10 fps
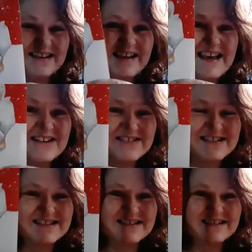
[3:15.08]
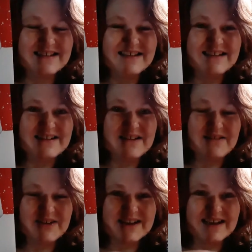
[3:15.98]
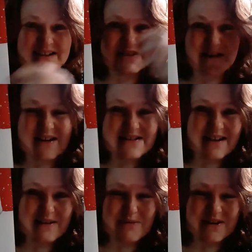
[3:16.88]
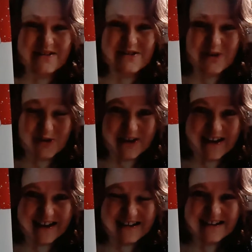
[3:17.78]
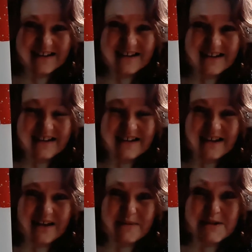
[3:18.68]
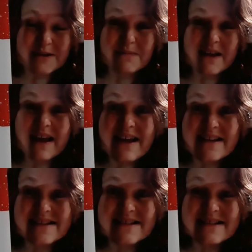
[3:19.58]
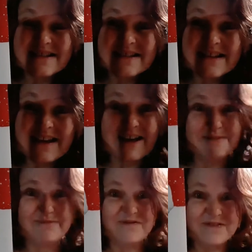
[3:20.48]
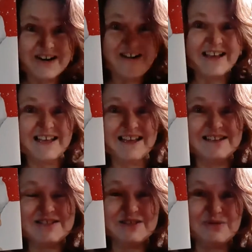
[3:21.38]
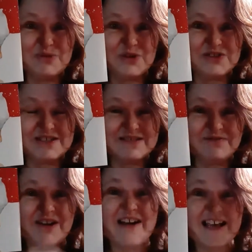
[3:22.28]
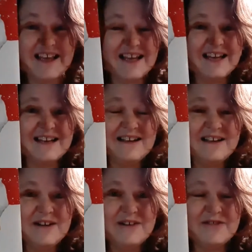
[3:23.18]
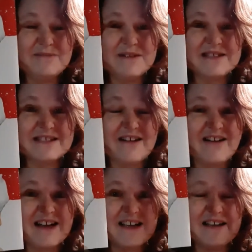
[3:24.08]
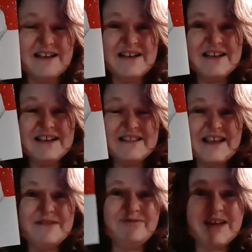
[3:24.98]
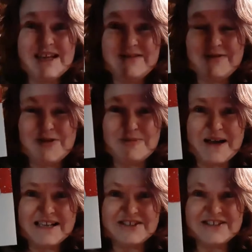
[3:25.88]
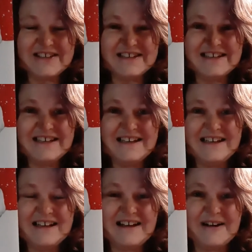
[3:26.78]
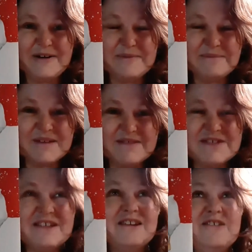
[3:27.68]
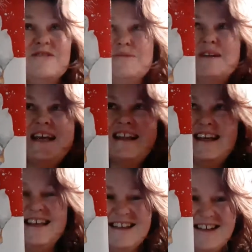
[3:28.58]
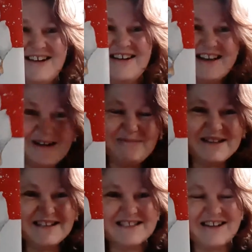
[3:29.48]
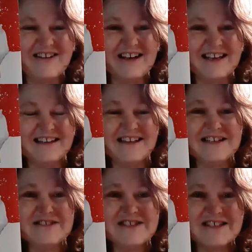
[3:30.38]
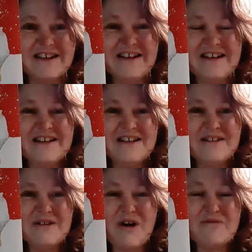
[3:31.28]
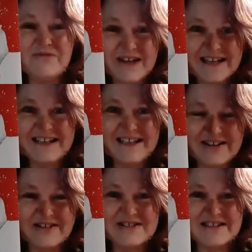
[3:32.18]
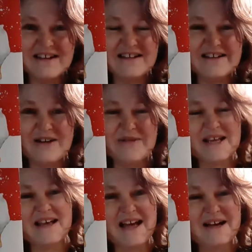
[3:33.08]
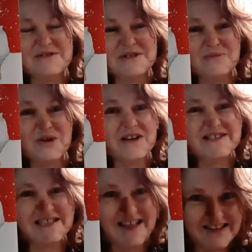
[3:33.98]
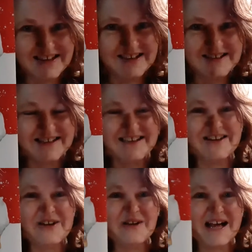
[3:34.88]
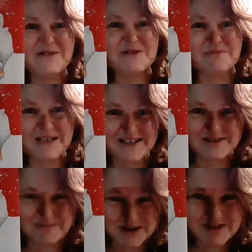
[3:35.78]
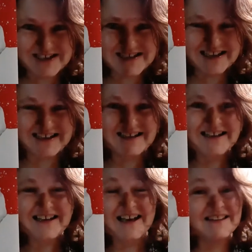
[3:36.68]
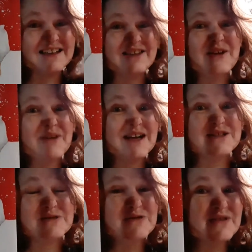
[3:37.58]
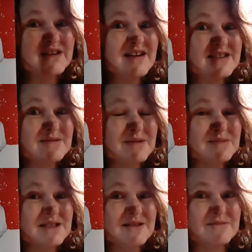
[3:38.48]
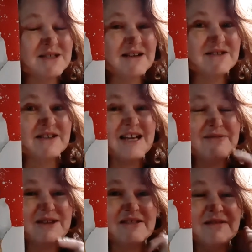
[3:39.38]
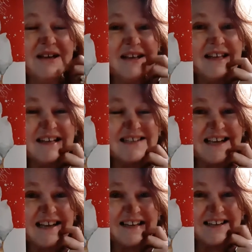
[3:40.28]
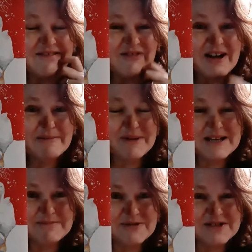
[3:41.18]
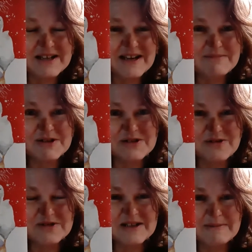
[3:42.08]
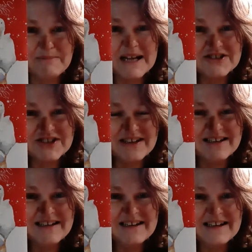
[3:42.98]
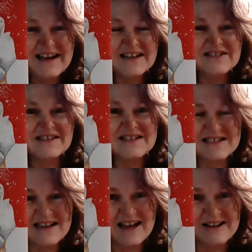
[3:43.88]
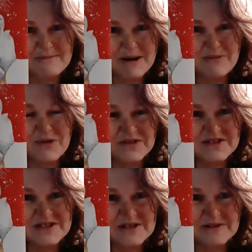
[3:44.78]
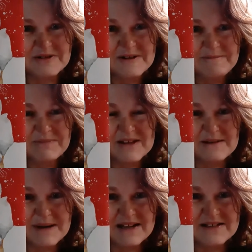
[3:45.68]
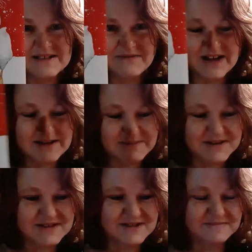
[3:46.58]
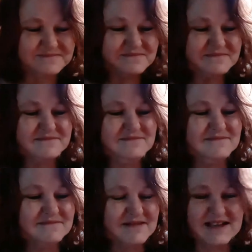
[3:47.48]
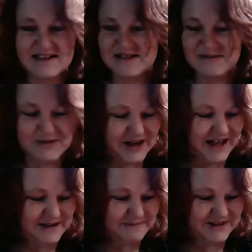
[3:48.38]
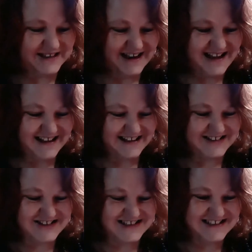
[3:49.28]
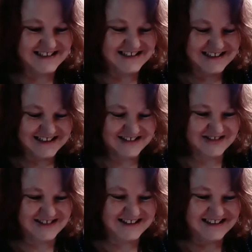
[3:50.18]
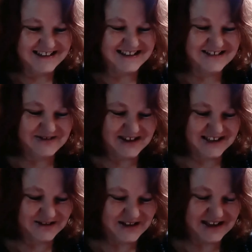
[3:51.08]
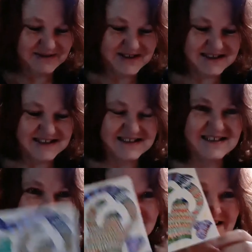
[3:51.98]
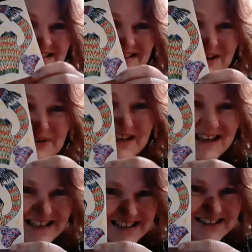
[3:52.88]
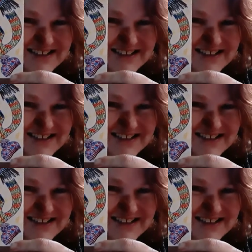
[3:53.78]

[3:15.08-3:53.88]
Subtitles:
Geese. Okay, so as they were talking, some geese came flying into the woods, flying in from the sky in their V formation. I've seen a lot of them lately, high up in the sky, and they just are really good at knowing how to work together. They know how to be community, and they know how to organise themselves. So they were exactly the right people to come and talk to the badger and to the stag about what to do about the developers. Okay, so what happened next? What's this? Okay.